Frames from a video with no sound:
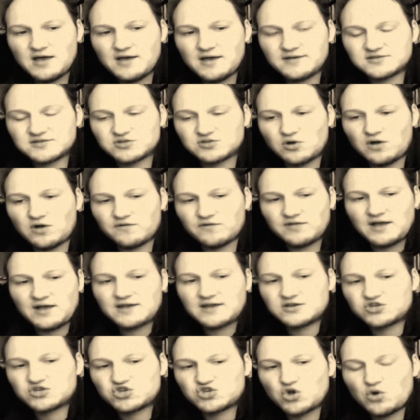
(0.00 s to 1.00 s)
sort of like
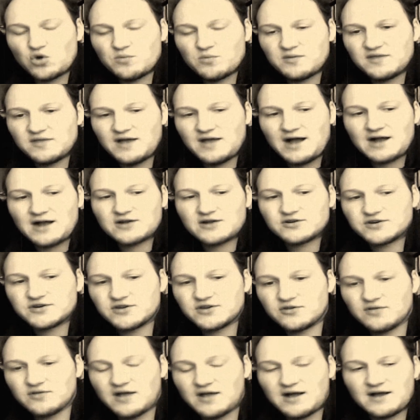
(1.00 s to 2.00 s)
showing me that I could
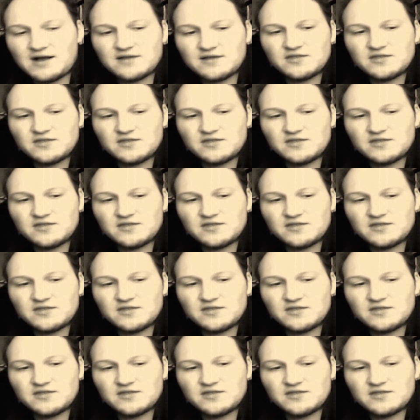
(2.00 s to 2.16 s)
do that.